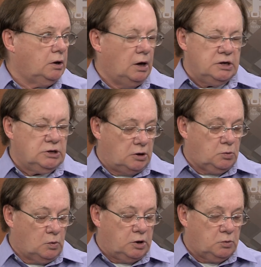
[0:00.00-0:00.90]
Now he's not
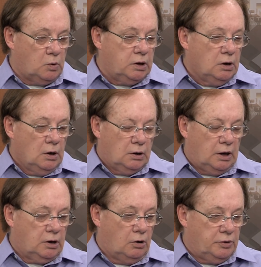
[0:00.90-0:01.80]
2020
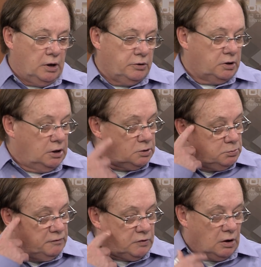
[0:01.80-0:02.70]
like all the other kids
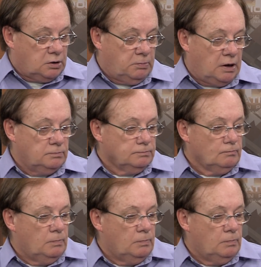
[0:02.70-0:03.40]
we've talked about,